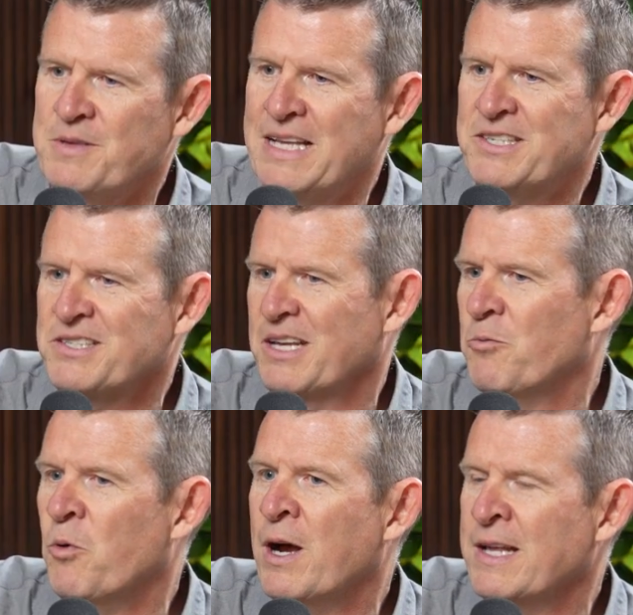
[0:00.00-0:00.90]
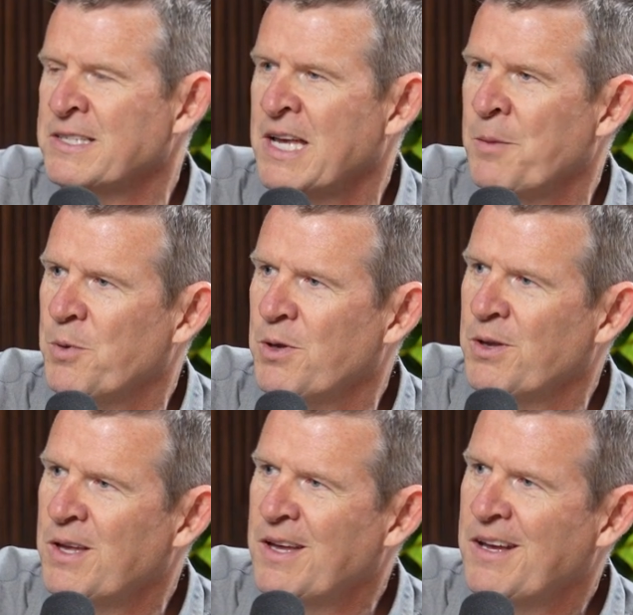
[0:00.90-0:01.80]
that's just like one
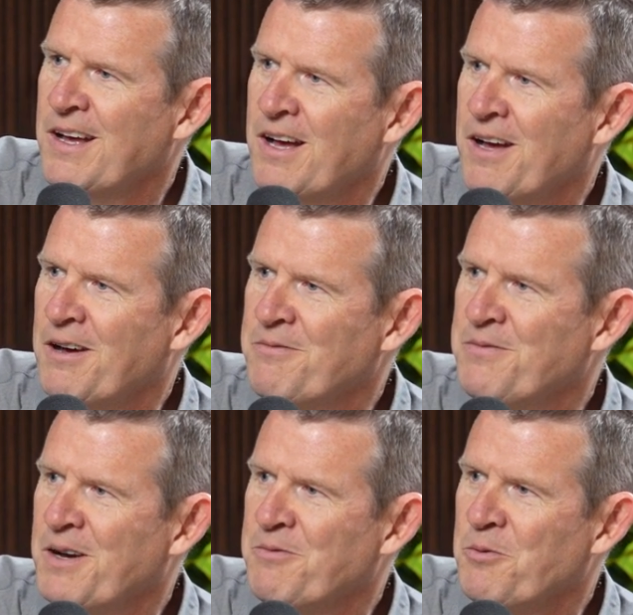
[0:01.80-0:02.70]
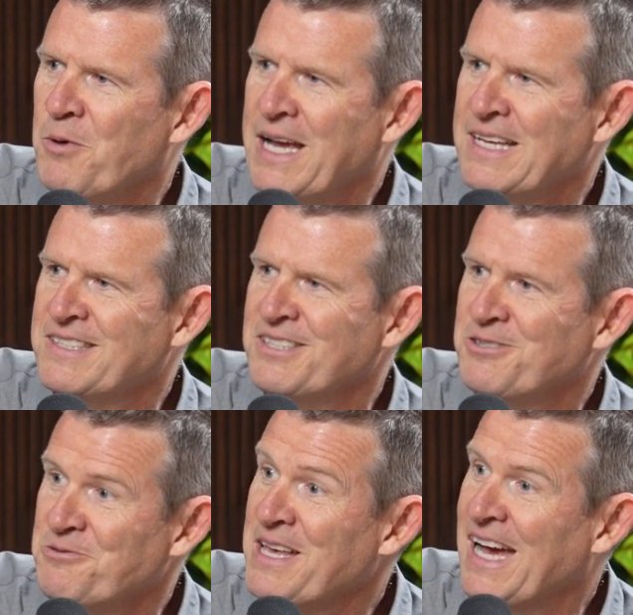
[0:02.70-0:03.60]
example of a way to
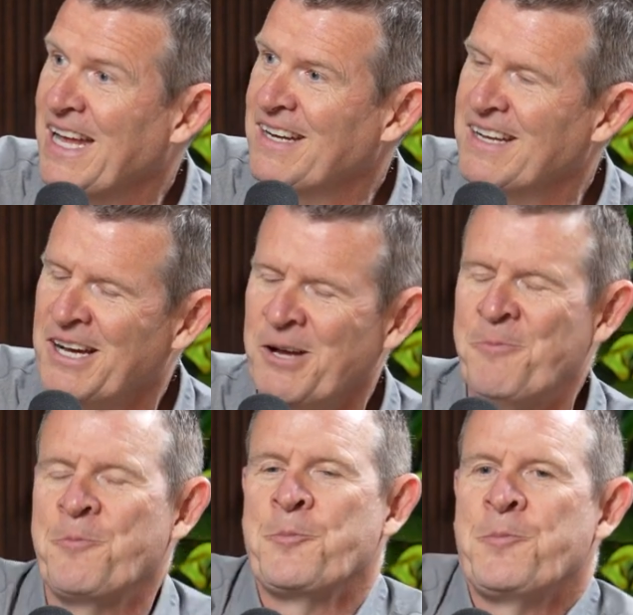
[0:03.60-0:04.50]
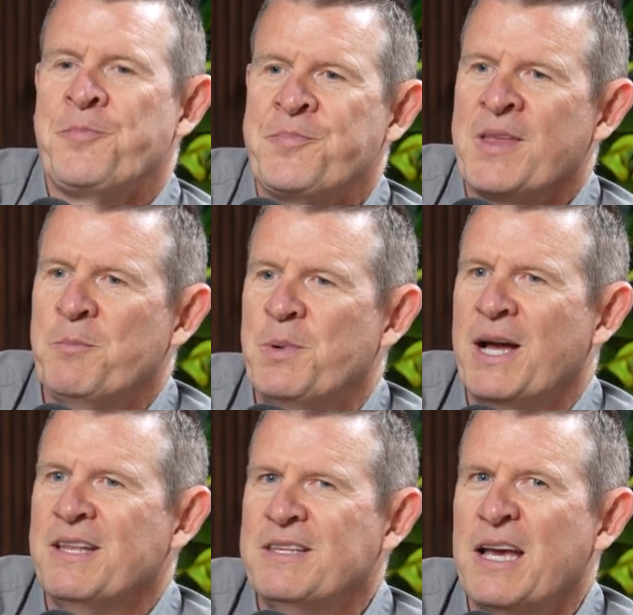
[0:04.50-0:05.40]
do that.
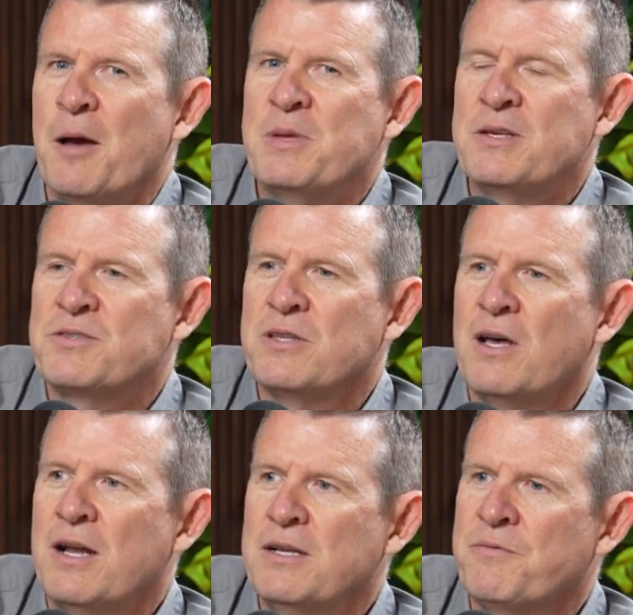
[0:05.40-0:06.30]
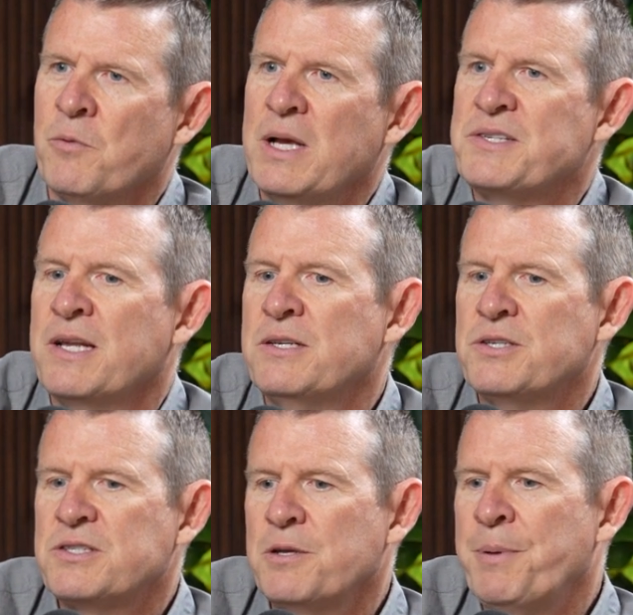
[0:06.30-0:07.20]
But yeah, I mean, there's a lot of different ways, and it
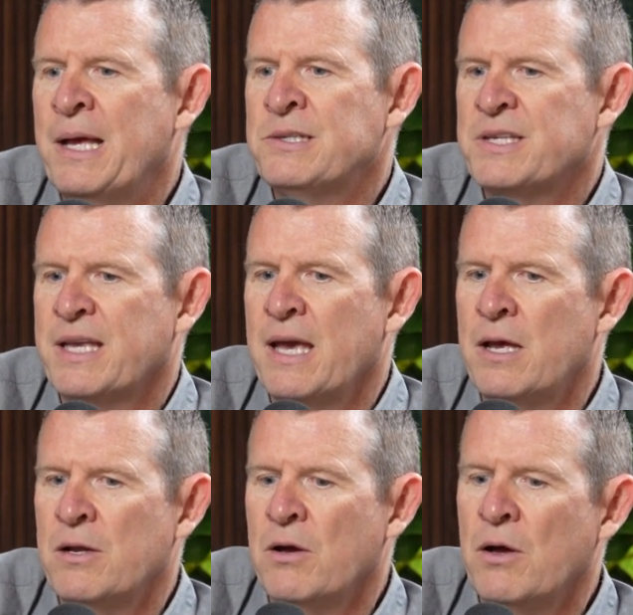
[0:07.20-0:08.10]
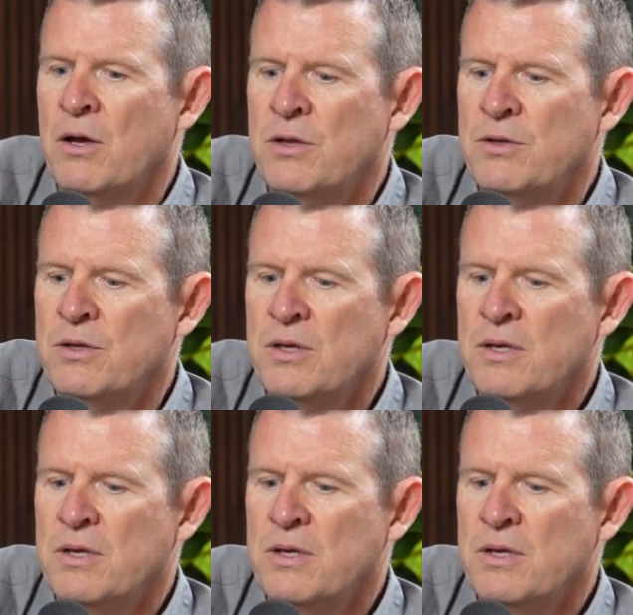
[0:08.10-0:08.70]
just depends again on